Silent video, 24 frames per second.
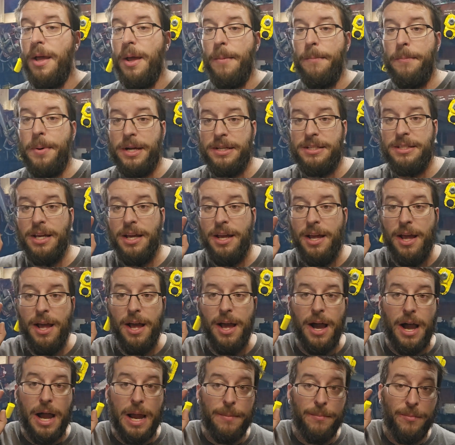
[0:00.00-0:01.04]
But
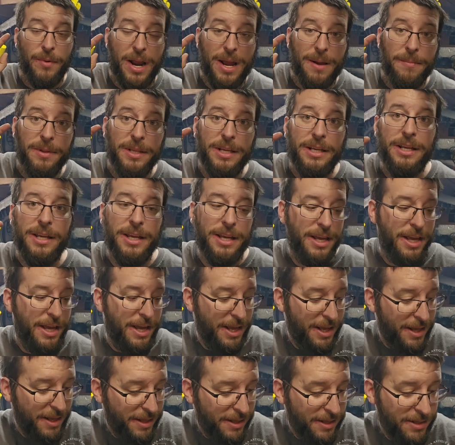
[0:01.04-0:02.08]
I'm rambling.
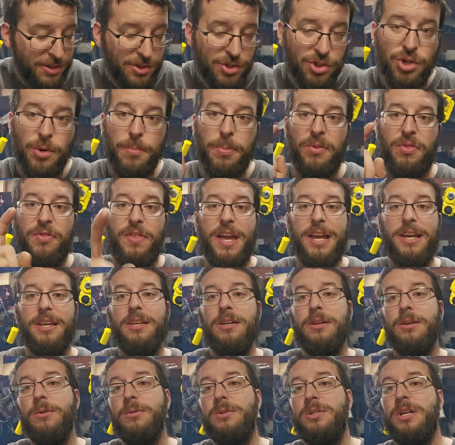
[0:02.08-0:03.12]
Super thank
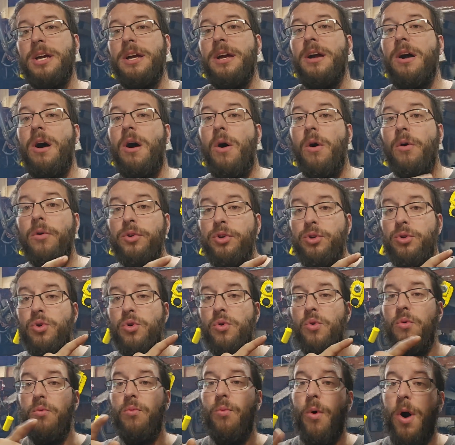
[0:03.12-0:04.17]
you to all you
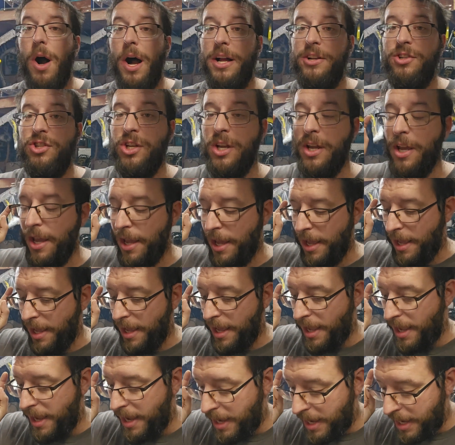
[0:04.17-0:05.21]
who watch
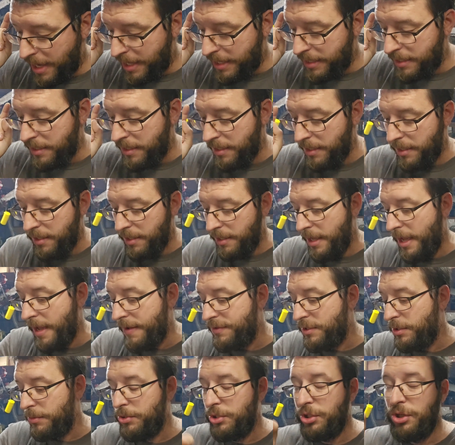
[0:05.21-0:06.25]
and
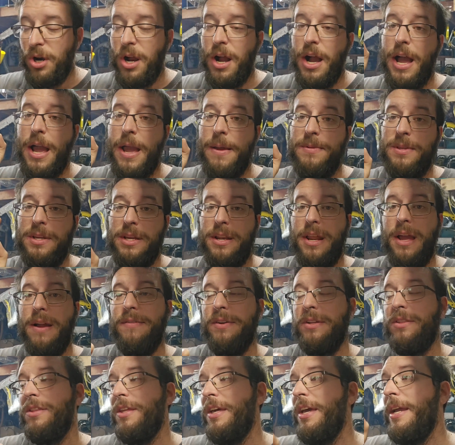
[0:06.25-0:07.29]
have subscribed and
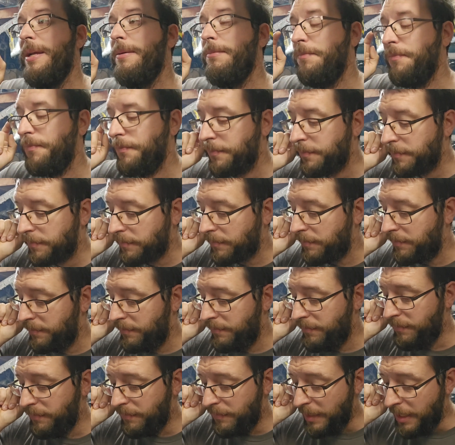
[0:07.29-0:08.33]
everything.
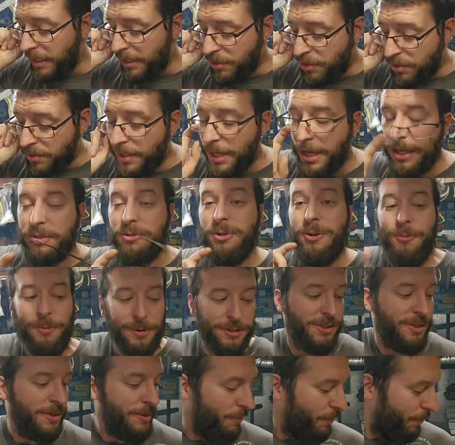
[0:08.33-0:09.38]
You guys are the
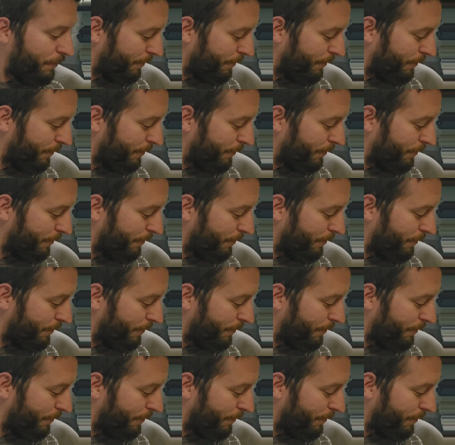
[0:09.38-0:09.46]
ones.